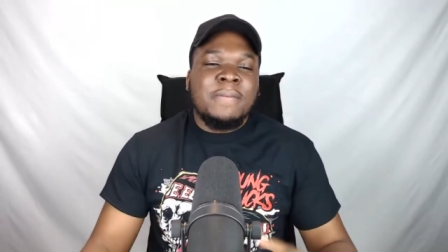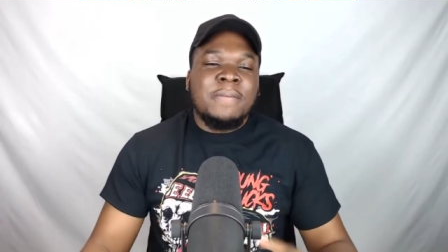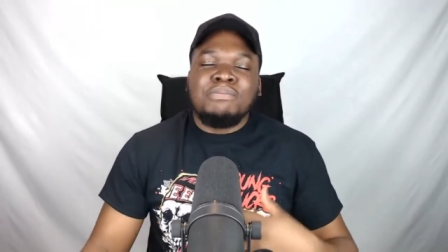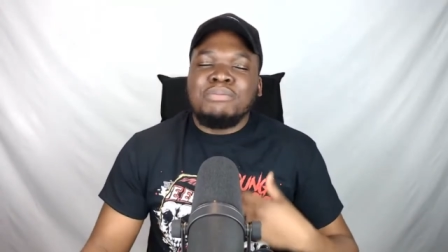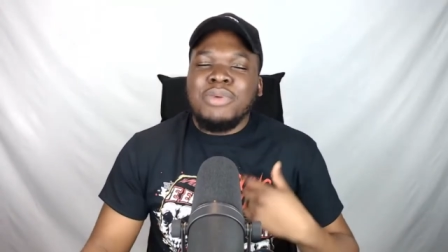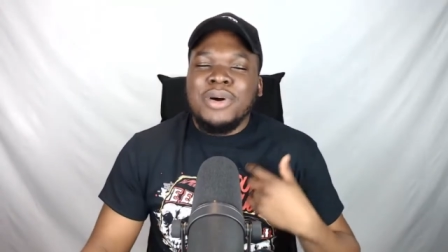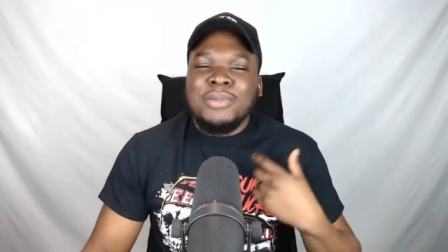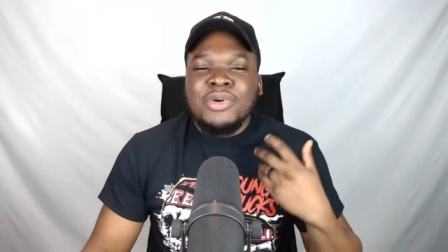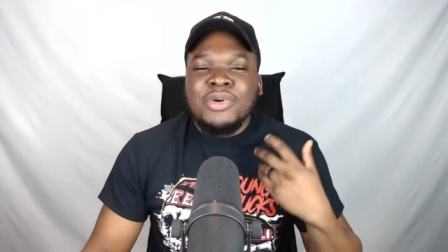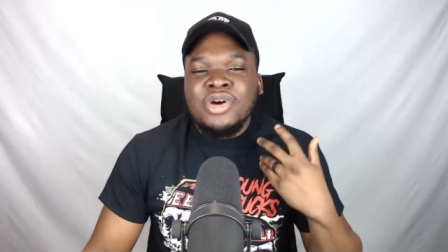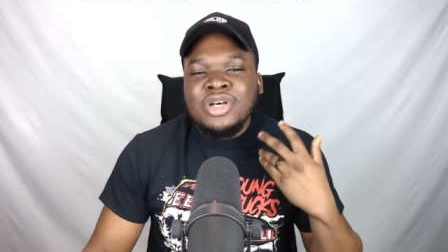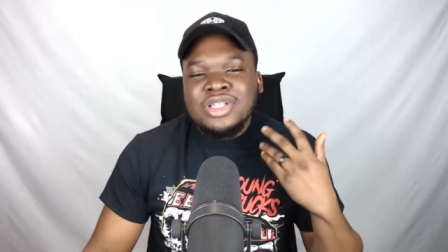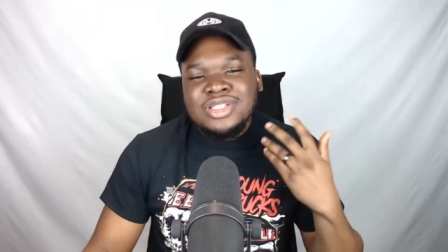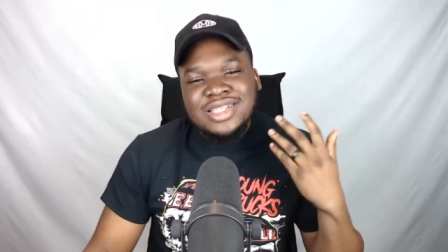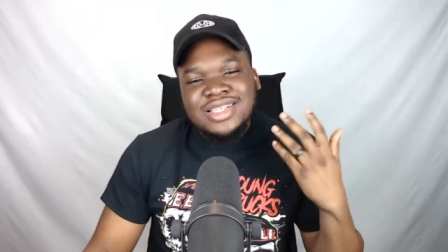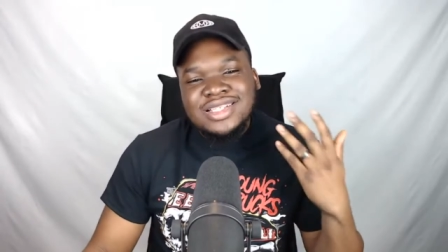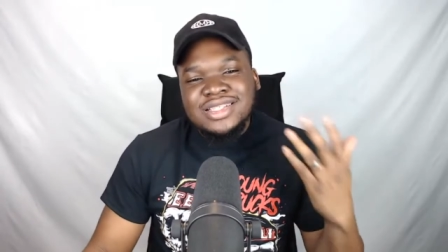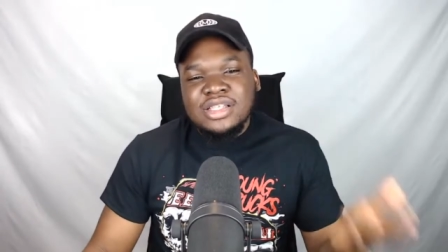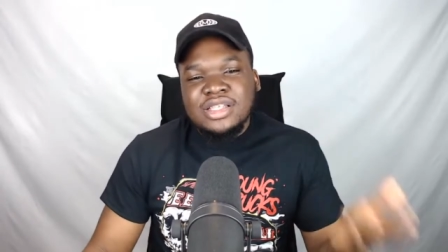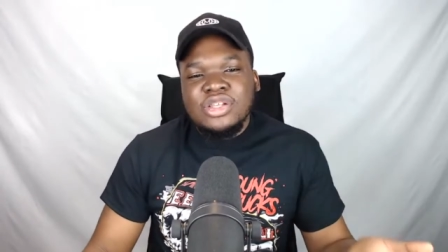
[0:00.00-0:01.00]
But because,
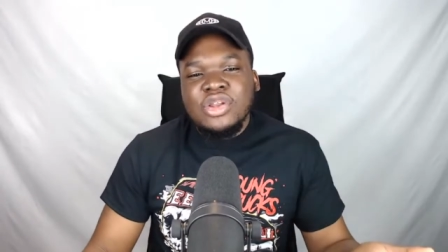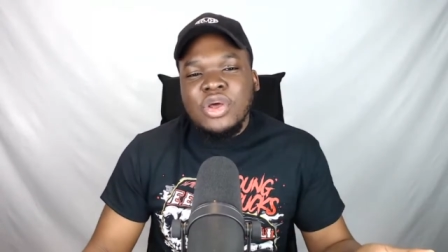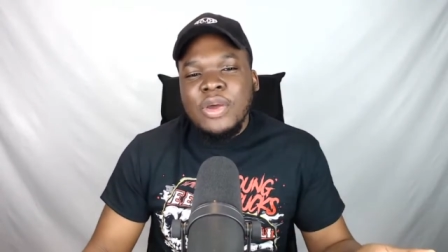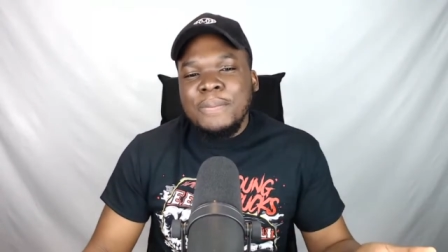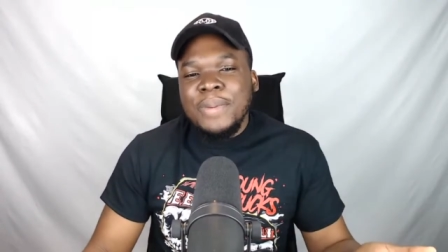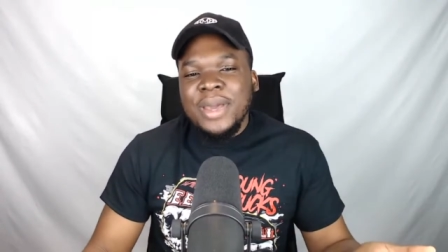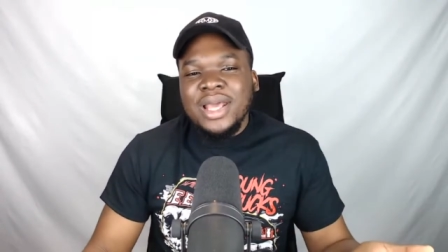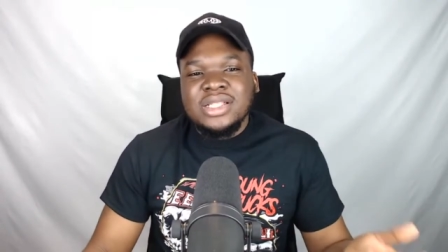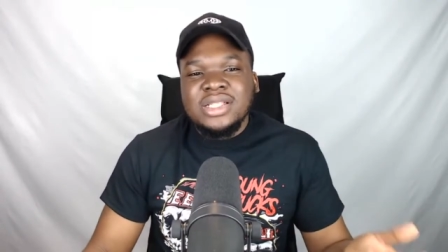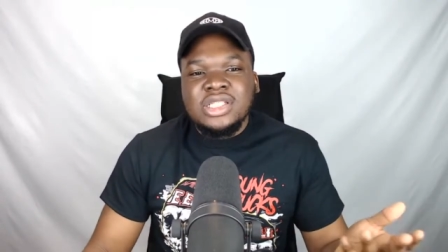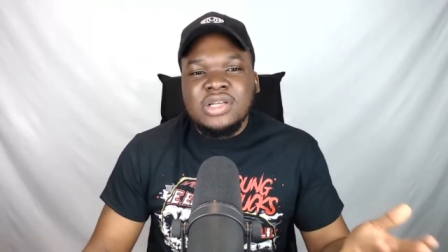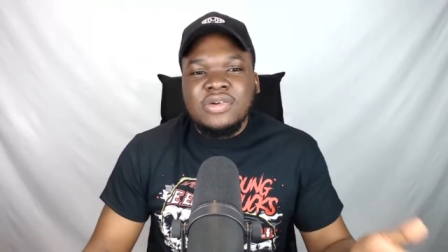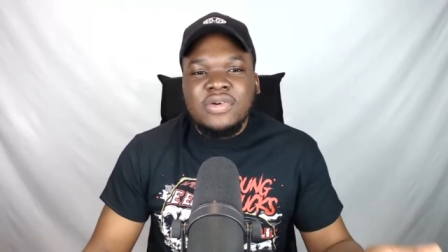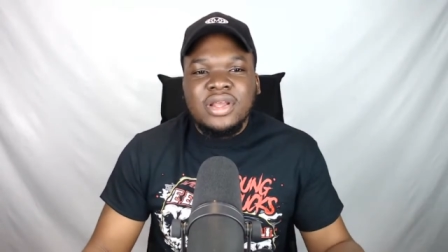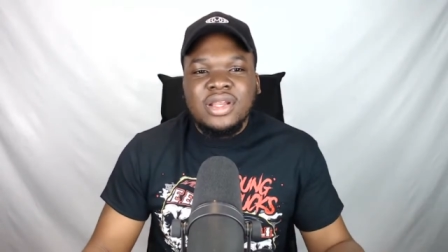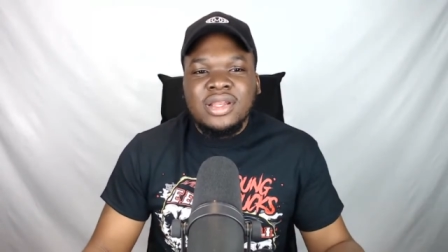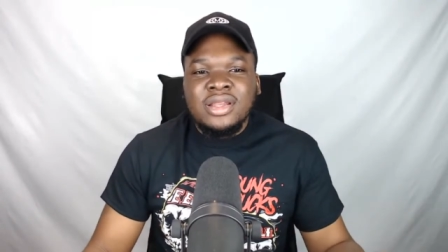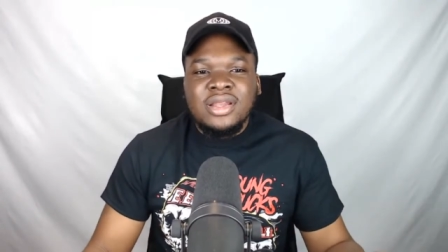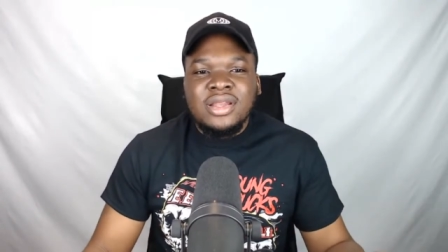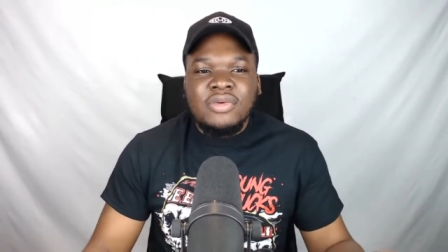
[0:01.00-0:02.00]
you know, Penta
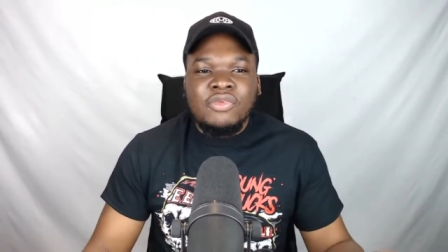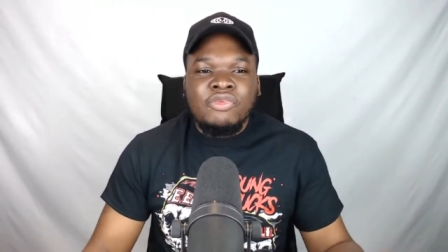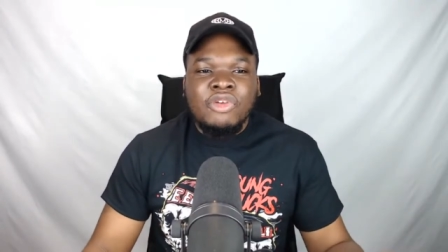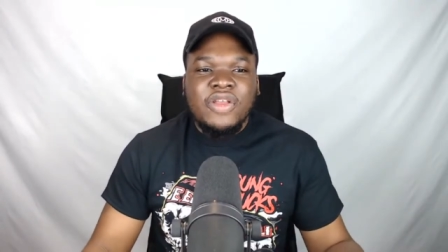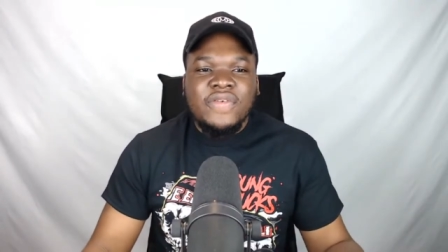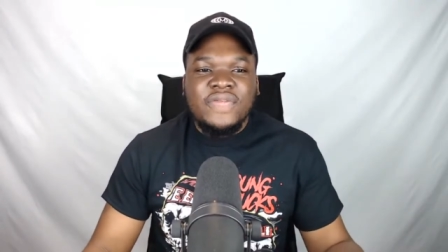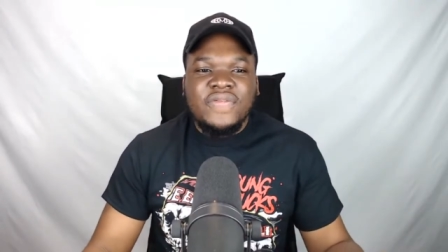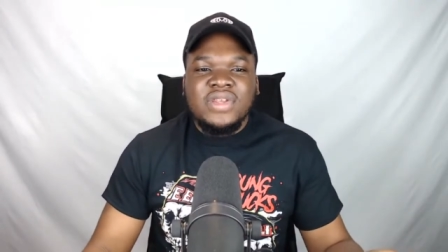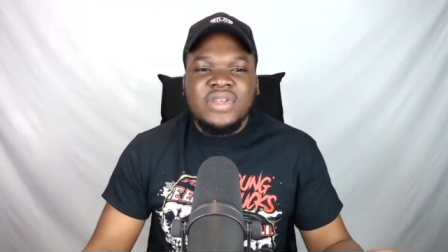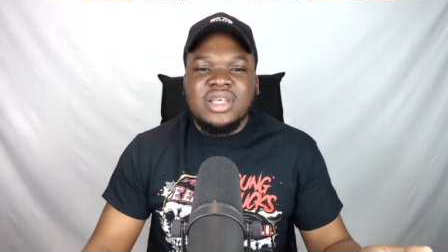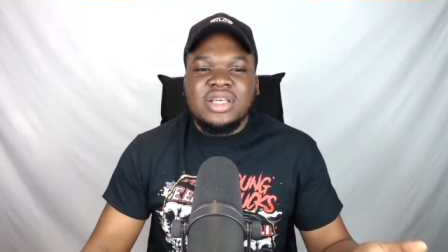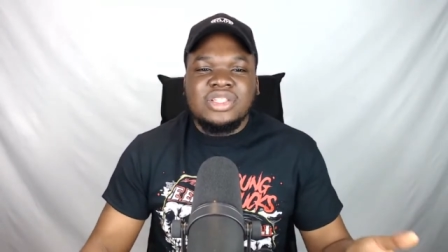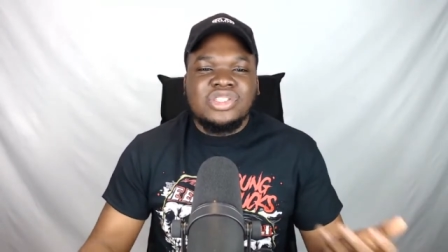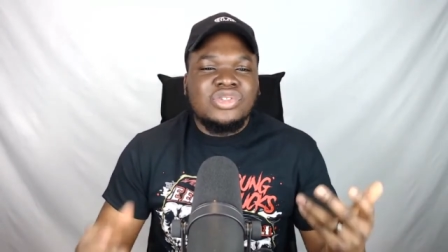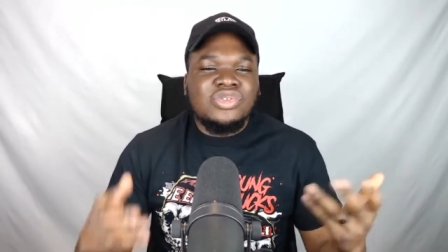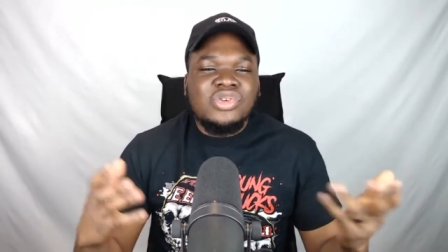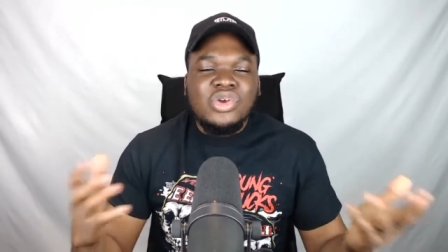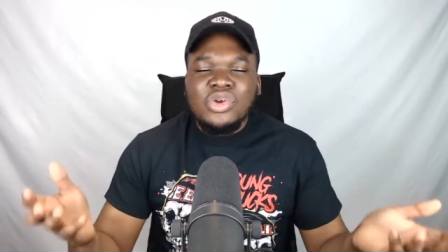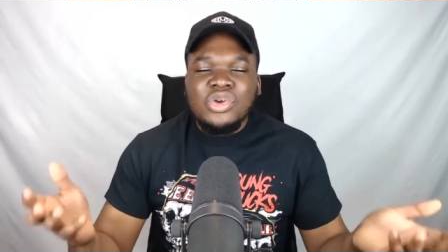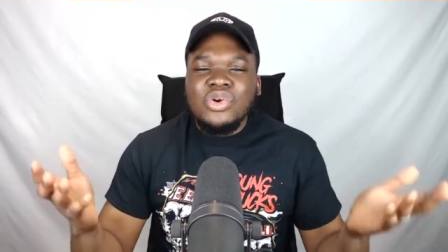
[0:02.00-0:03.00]
and Rey Fénix, you
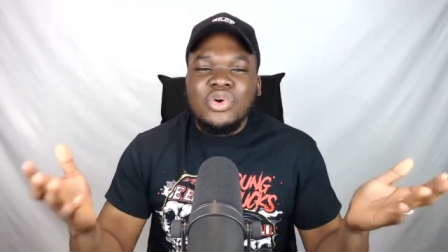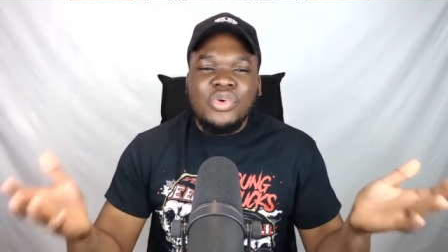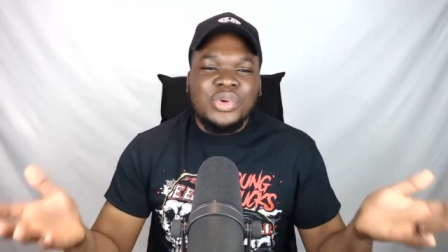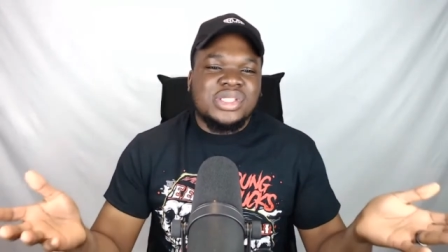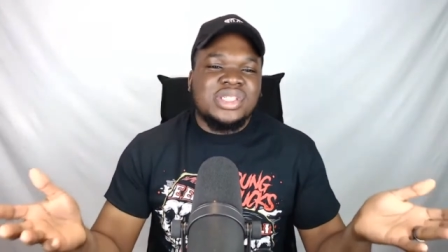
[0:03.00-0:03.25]
know you're always